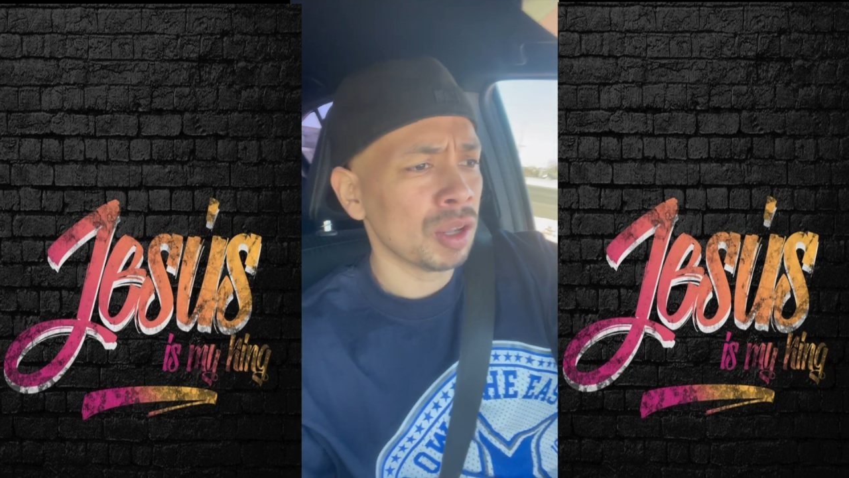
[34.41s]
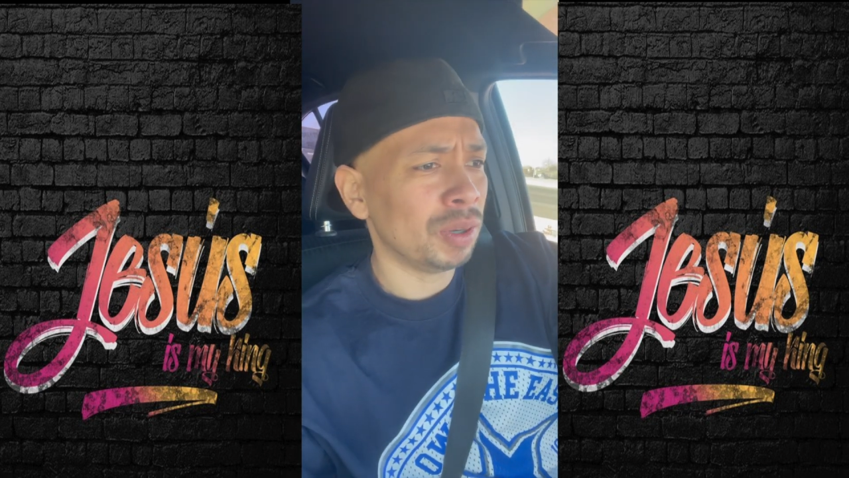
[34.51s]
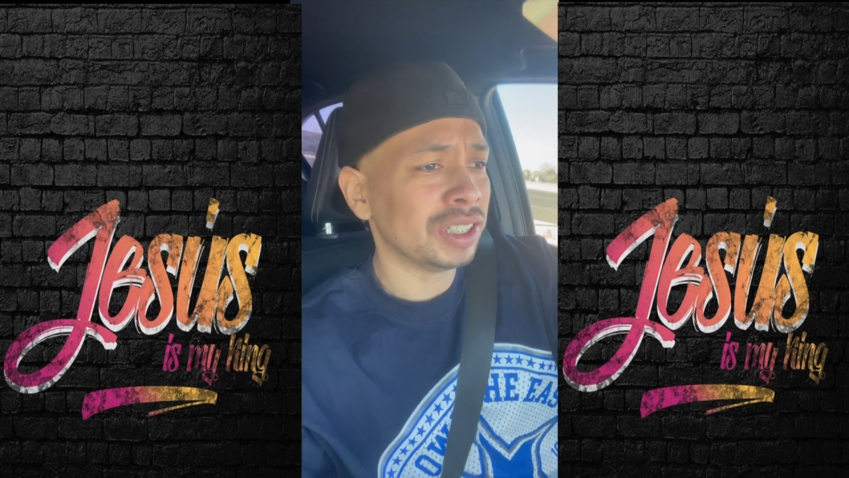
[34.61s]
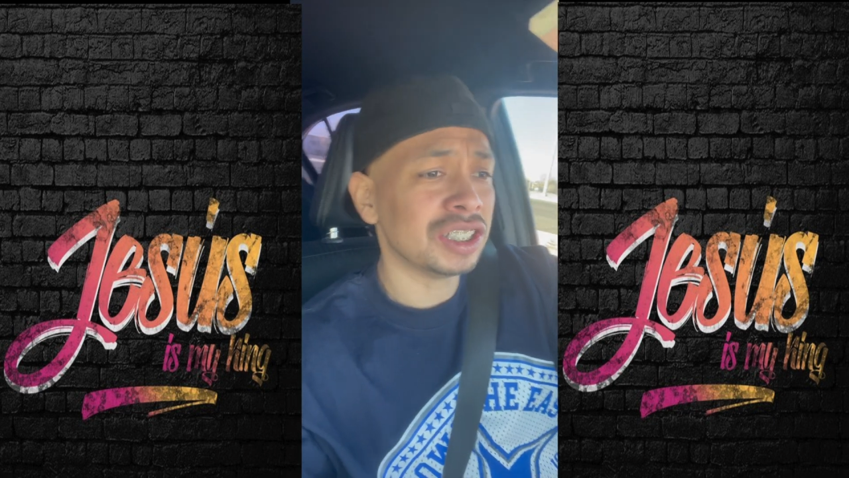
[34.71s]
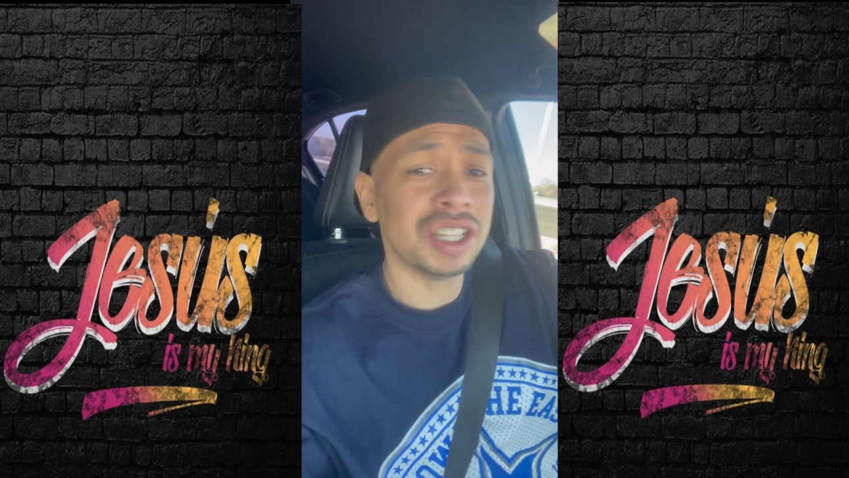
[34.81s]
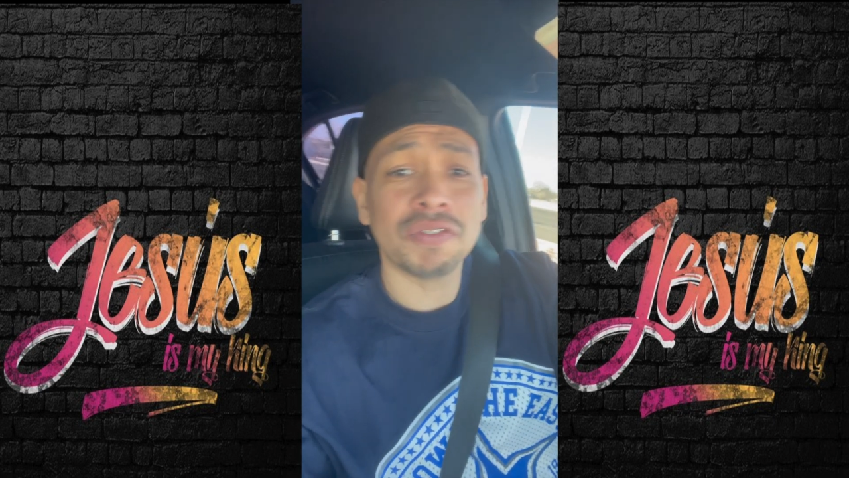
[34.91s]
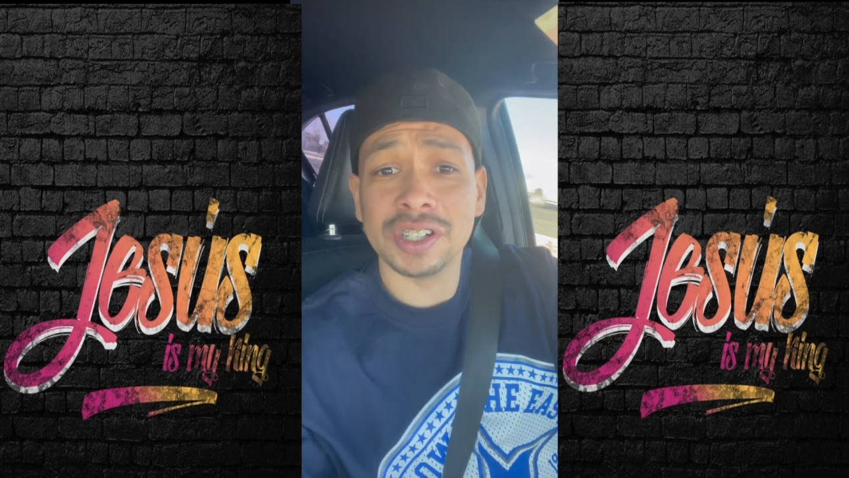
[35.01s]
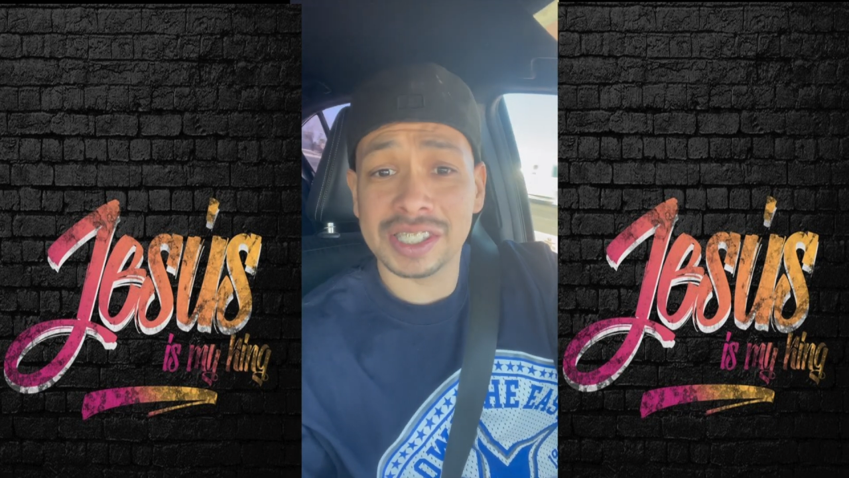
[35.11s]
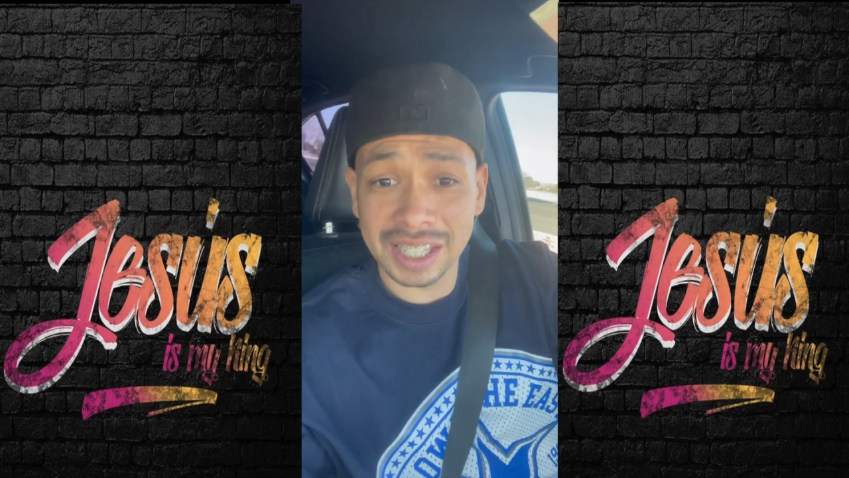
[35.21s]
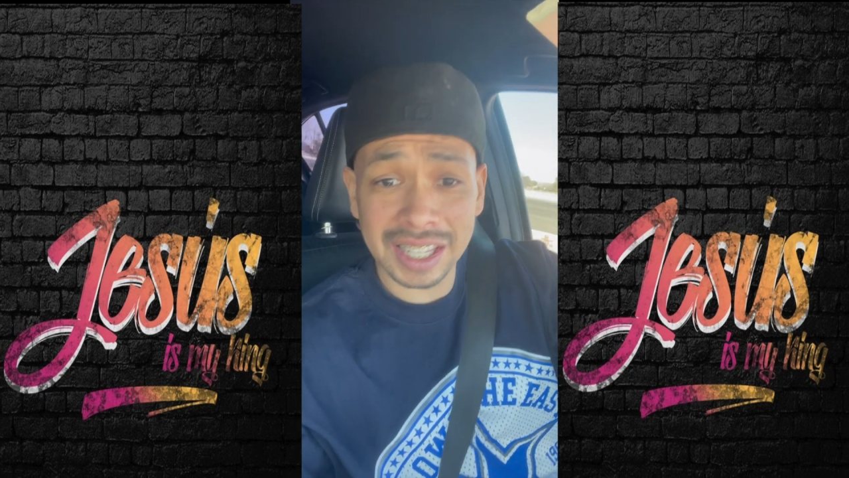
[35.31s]
But the
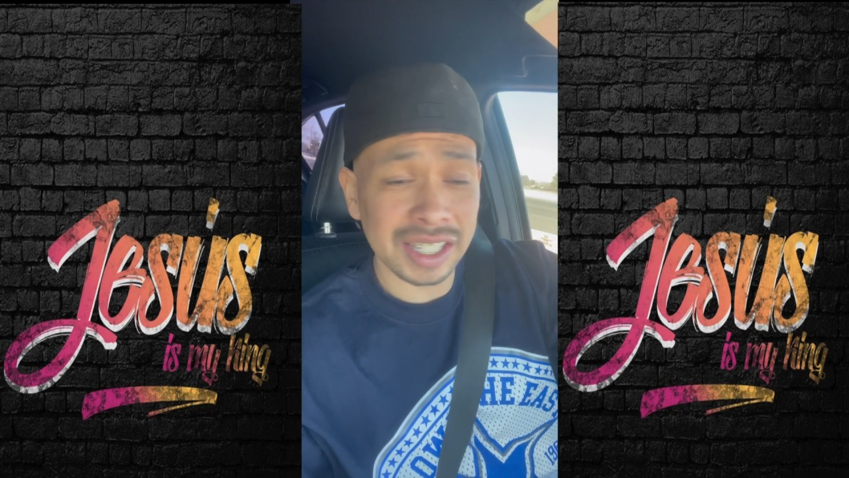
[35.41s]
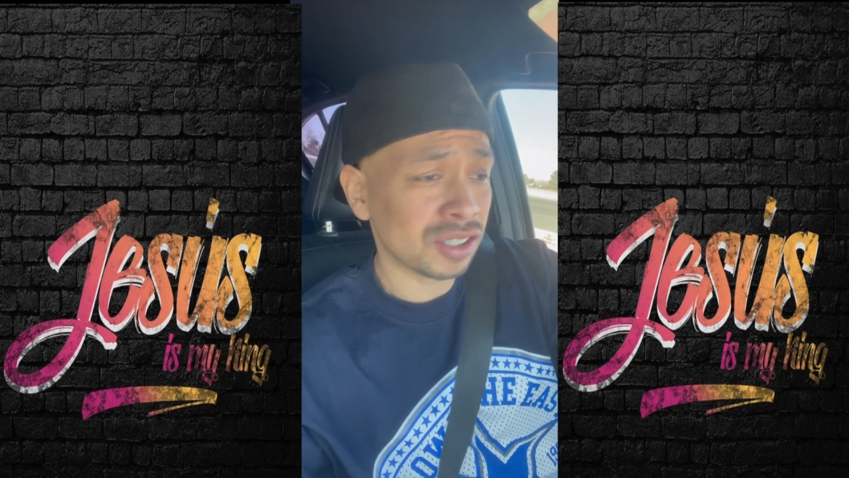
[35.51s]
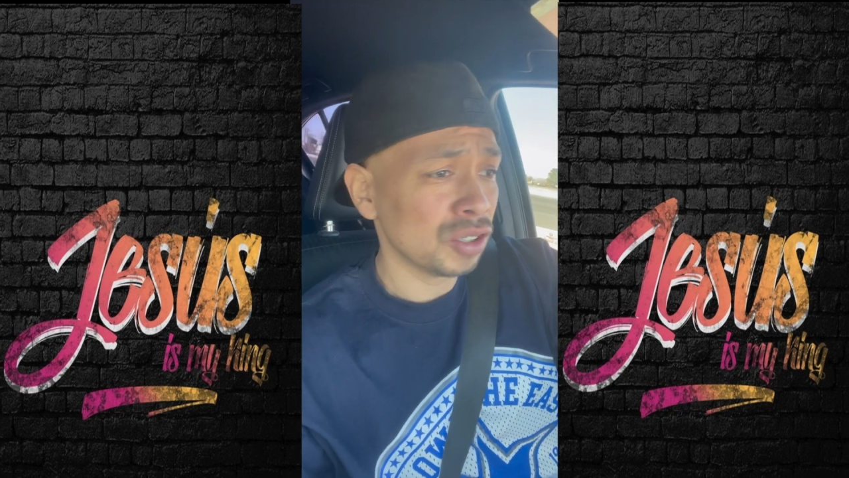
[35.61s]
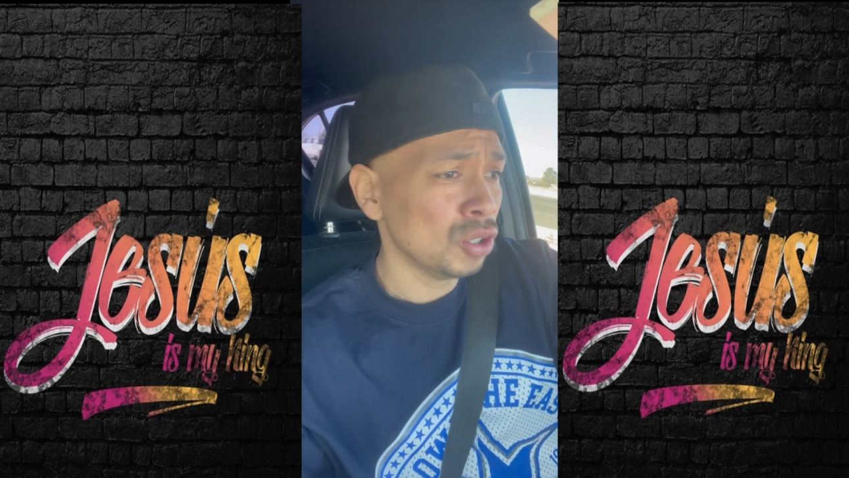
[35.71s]
difference is